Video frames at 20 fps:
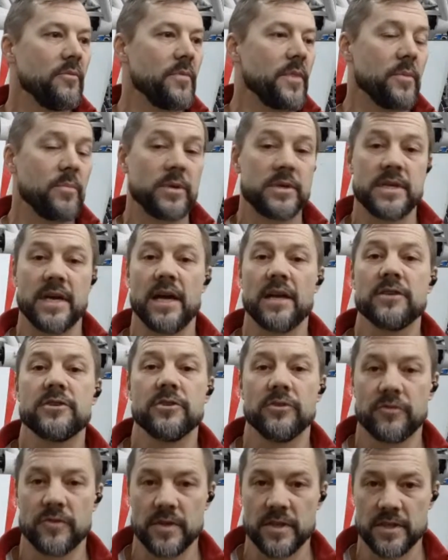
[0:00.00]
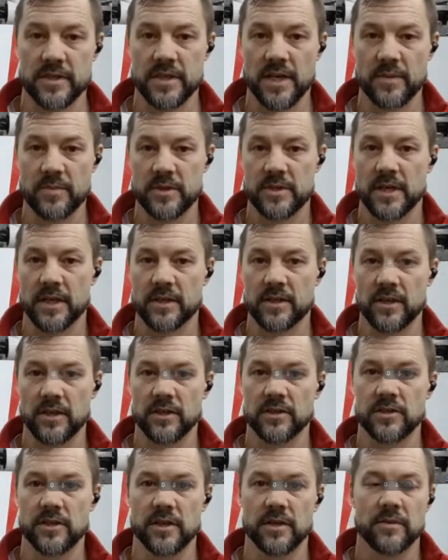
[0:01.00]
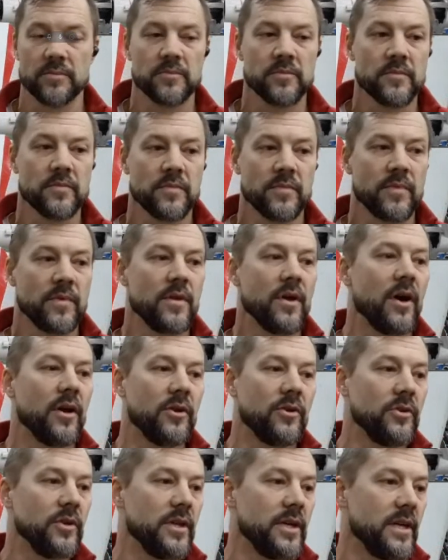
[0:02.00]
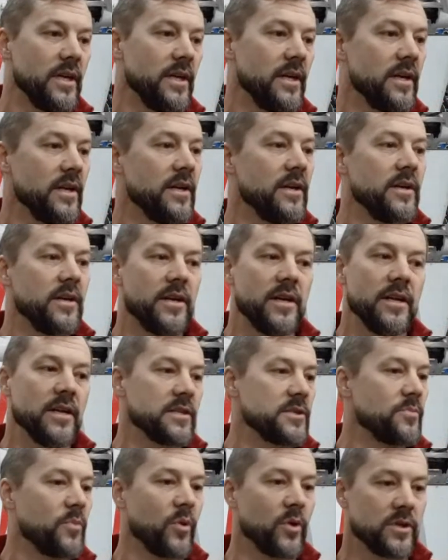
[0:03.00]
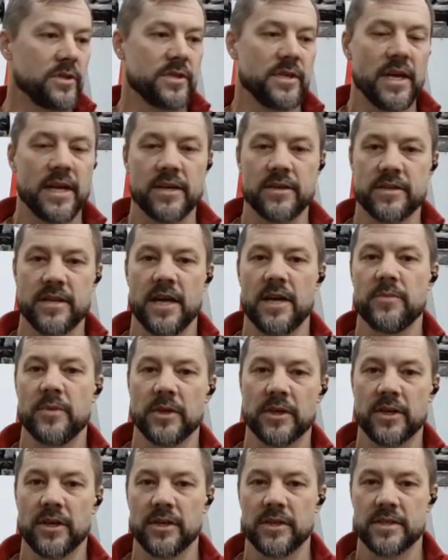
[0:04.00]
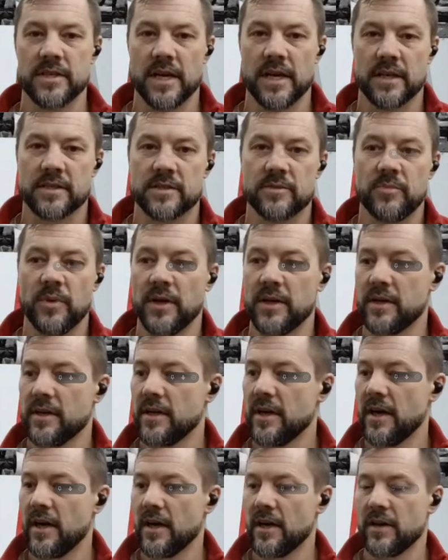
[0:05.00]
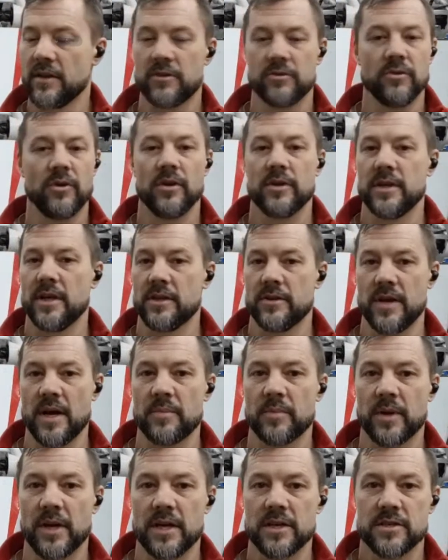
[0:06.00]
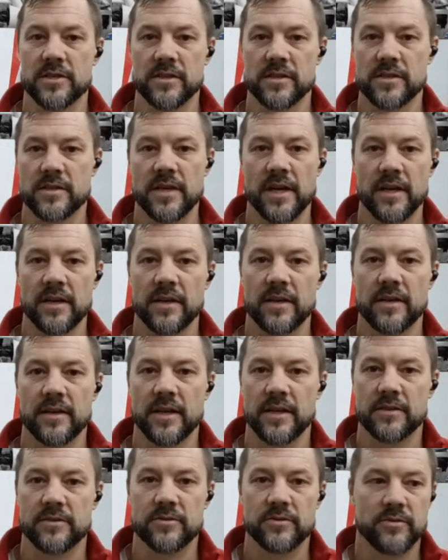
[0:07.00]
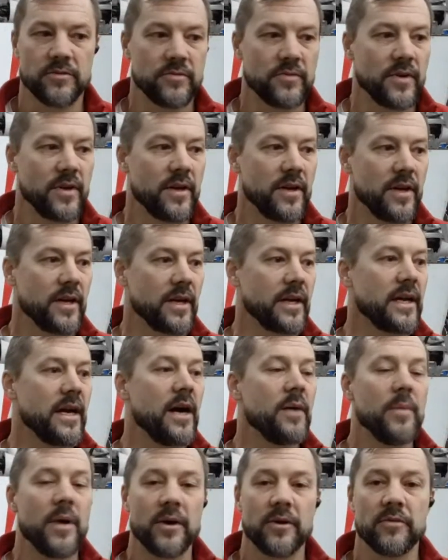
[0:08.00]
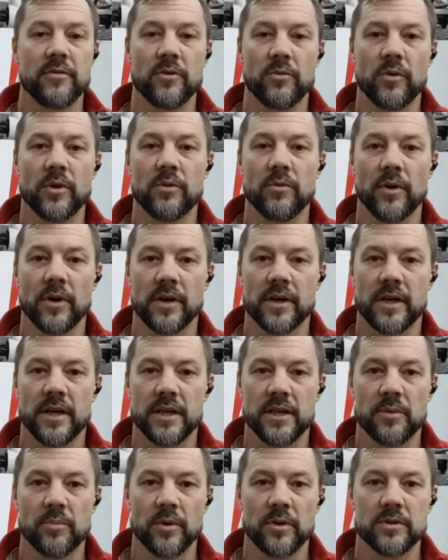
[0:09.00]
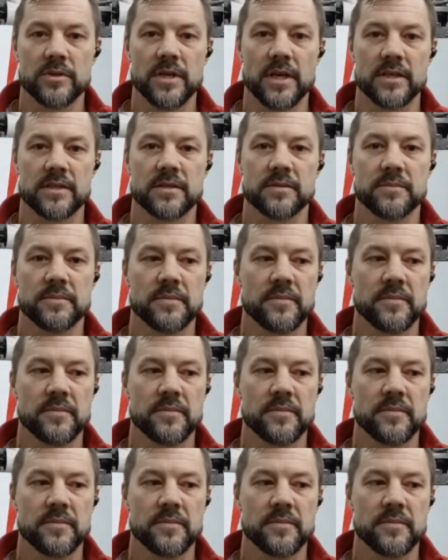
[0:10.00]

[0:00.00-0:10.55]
the potential for this type of technology, not only in a sports and entertainment context, but through all the other applications that sort of come out of the woodwork in the process.